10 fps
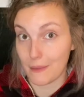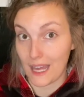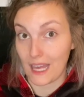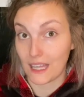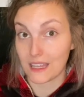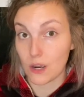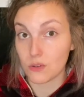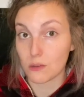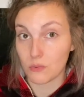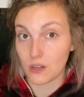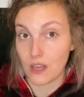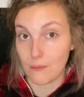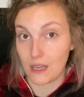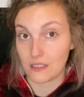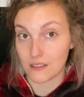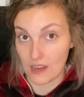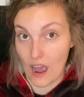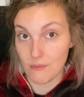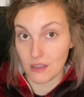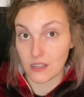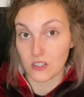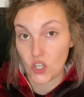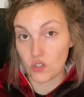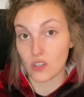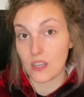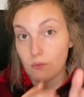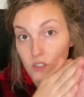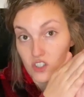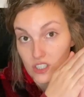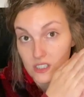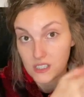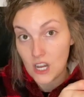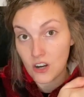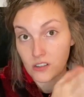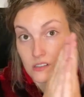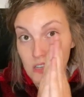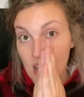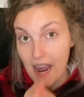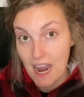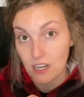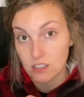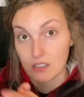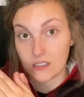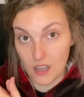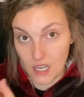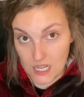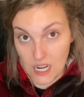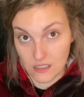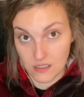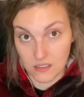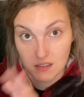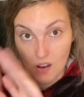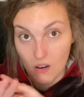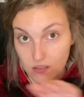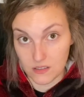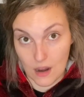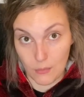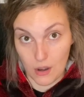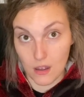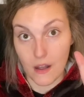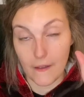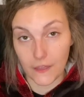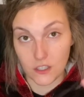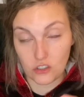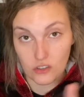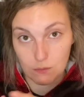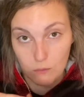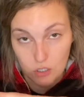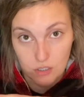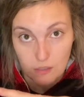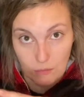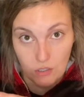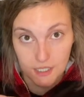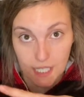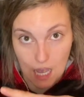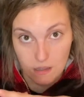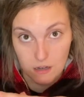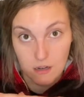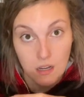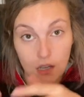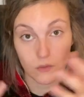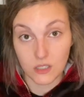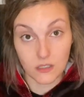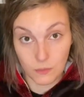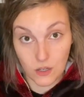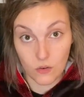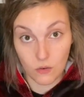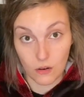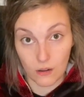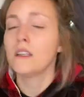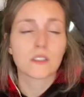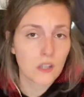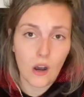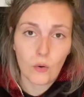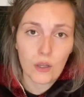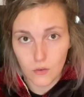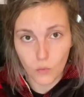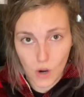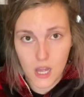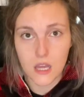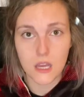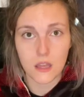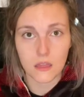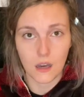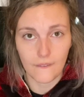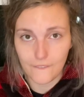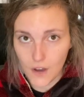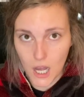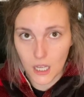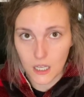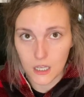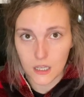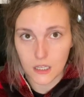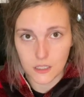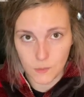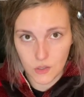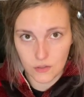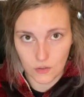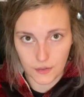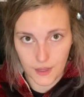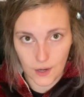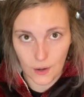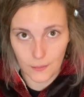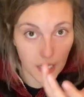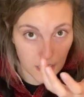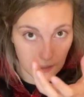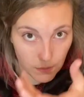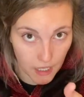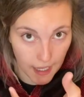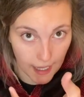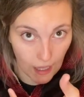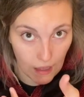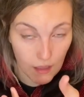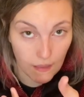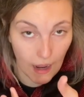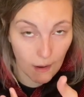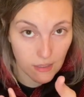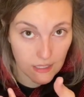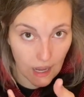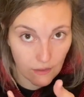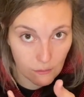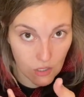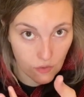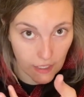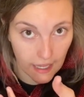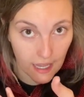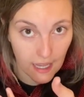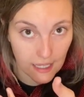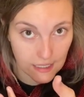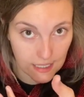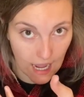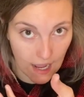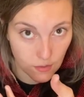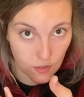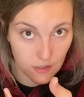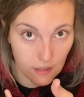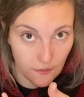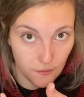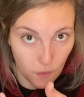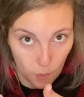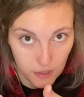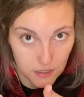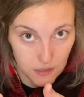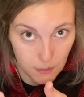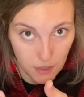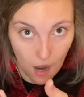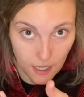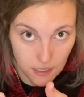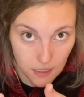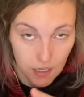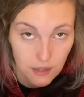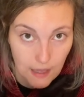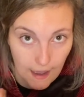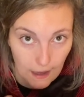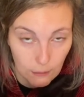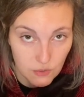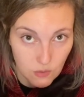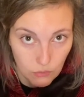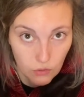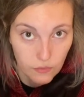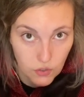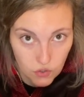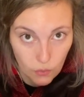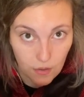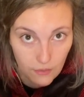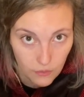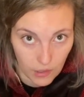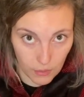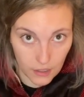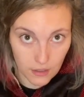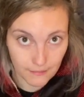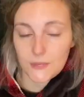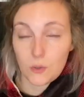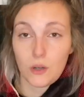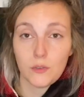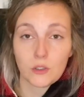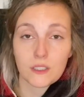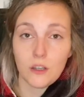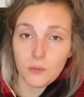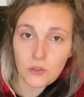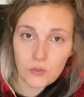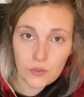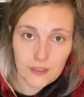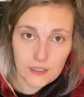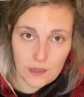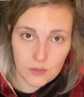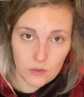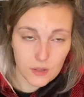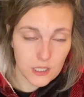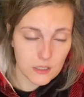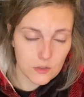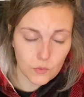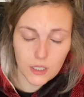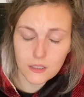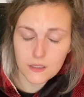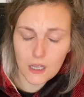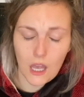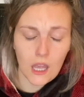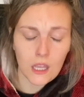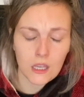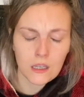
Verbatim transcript: big. That was a pretty big step, because usually it was just singers, actors, and dancers all separate, and this just merged them all together, which is pretty cool. So what the fuck is musical theater? It's a play that happens to have music and dance that forwards the plot, that helps move the story forward. Well folks, I hope you enjoyed this episode. This was a